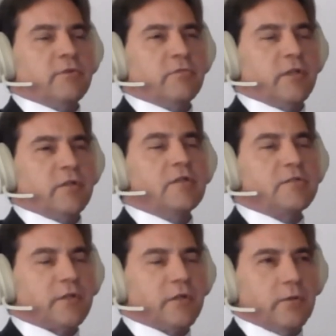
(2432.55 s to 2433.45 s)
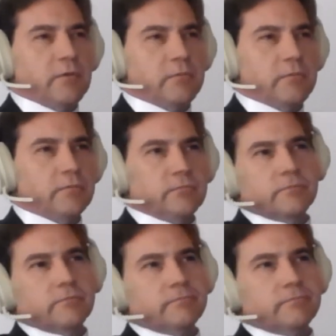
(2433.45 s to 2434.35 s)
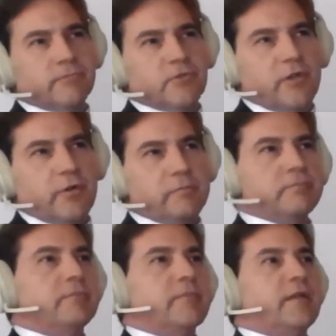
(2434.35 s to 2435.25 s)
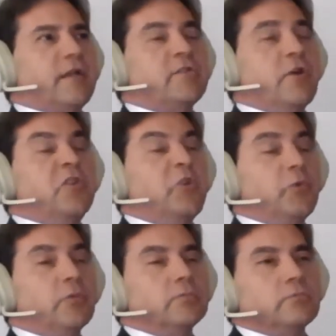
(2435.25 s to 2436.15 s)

15 years ago. So it's not new.